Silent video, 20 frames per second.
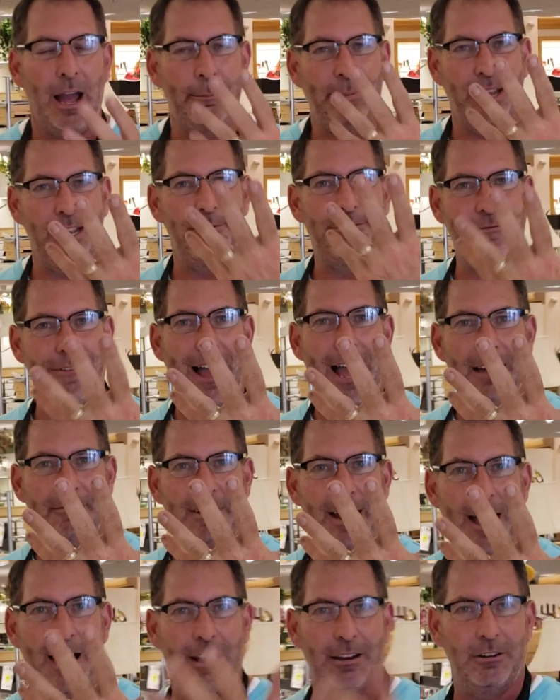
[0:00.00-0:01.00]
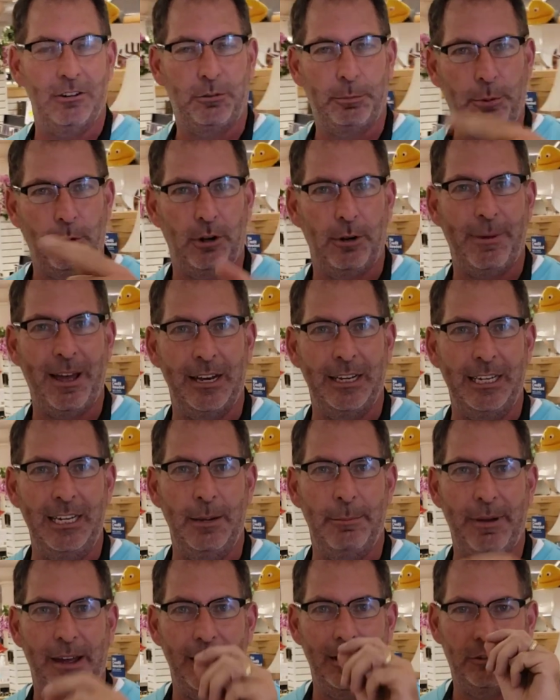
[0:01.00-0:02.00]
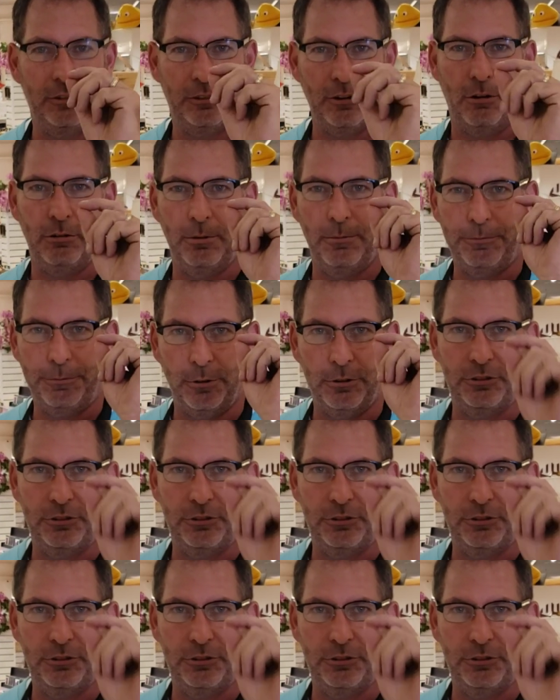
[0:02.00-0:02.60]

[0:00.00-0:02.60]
I paid $5, put them on eBay, sold them for